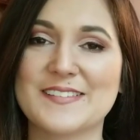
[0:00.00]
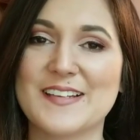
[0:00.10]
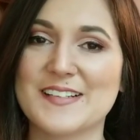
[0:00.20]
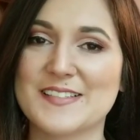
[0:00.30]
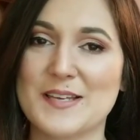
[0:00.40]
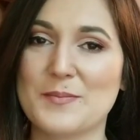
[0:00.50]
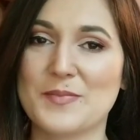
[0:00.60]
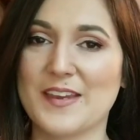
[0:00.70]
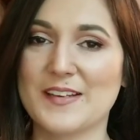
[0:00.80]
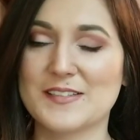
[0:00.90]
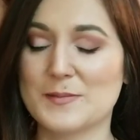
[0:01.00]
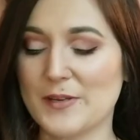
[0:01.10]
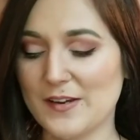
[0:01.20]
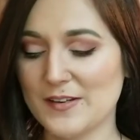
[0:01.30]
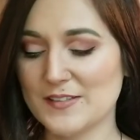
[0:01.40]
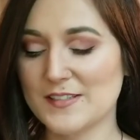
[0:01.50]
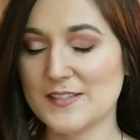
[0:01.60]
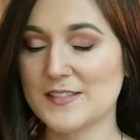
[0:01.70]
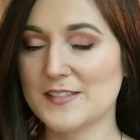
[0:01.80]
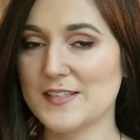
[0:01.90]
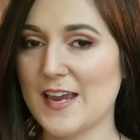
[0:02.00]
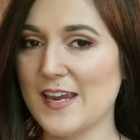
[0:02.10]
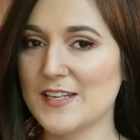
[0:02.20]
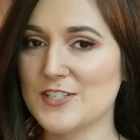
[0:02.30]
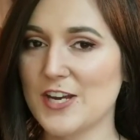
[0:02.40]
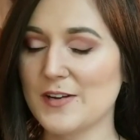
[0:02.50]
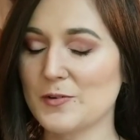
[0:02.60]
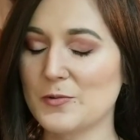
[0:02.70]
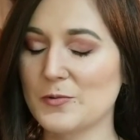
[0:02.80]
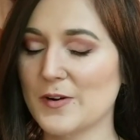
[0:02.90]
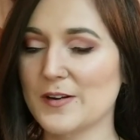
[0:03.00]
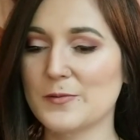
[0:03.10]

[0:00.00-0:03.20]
accept things because this is a channel where